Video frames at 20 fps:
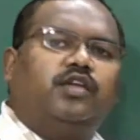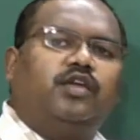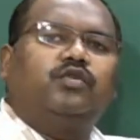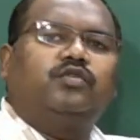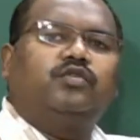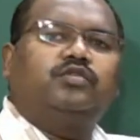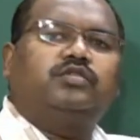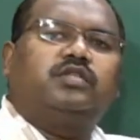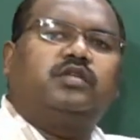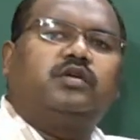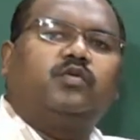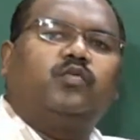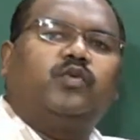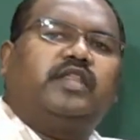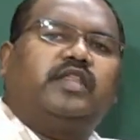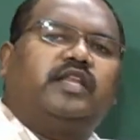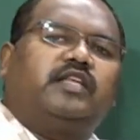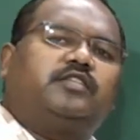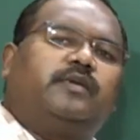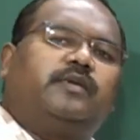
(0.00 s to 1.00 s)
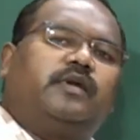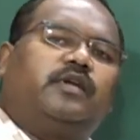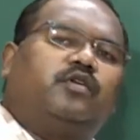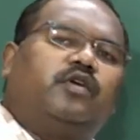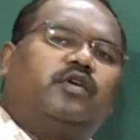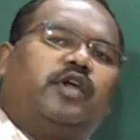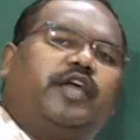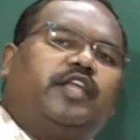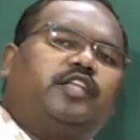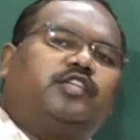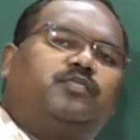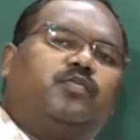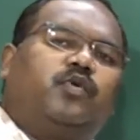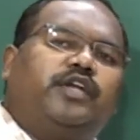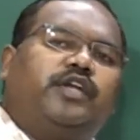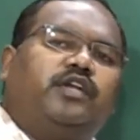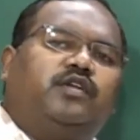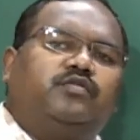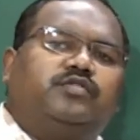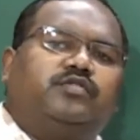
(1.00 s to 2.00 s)
used with respect to
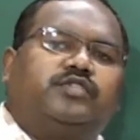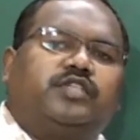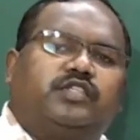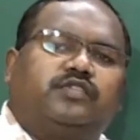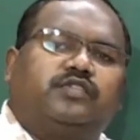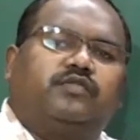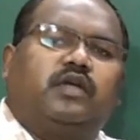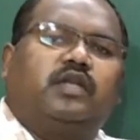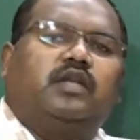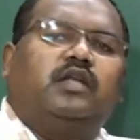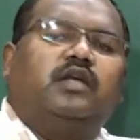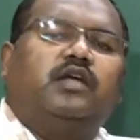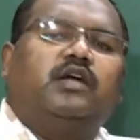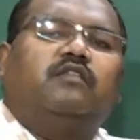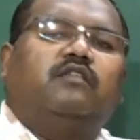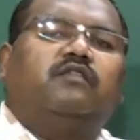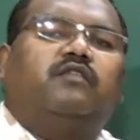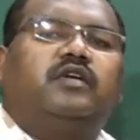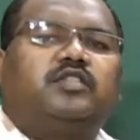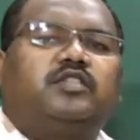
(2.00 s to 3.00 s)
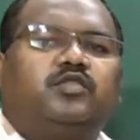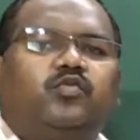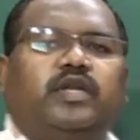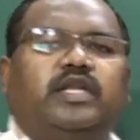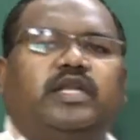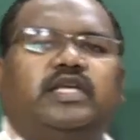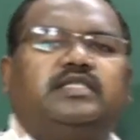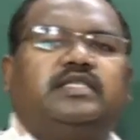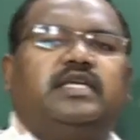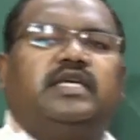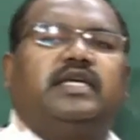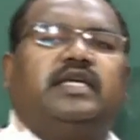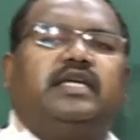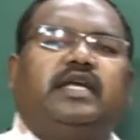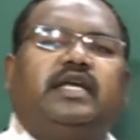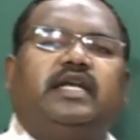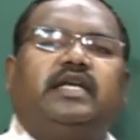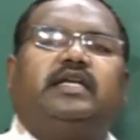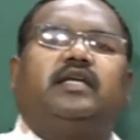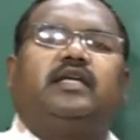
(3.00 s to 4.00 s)
H.261? First one is
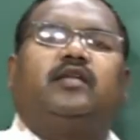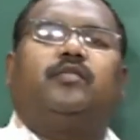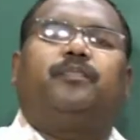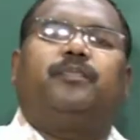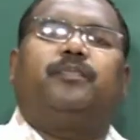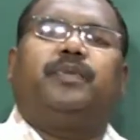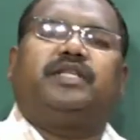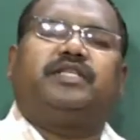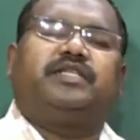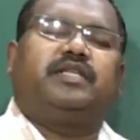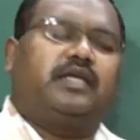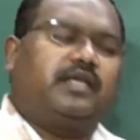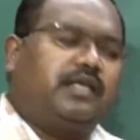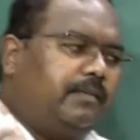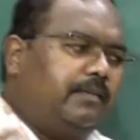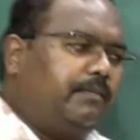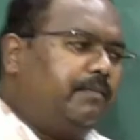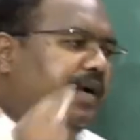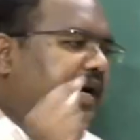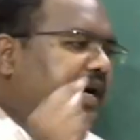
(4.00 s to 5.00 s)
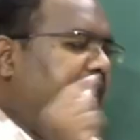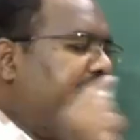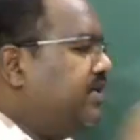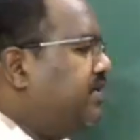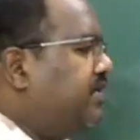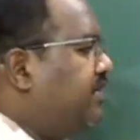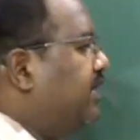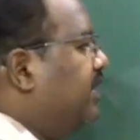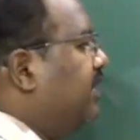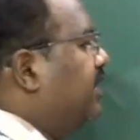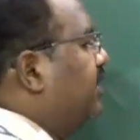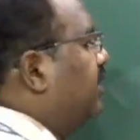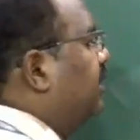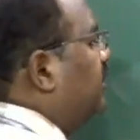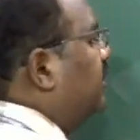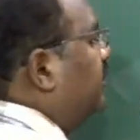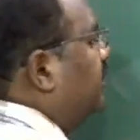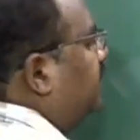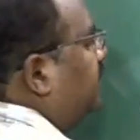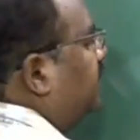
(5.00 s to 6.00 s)
inter-picture prediction.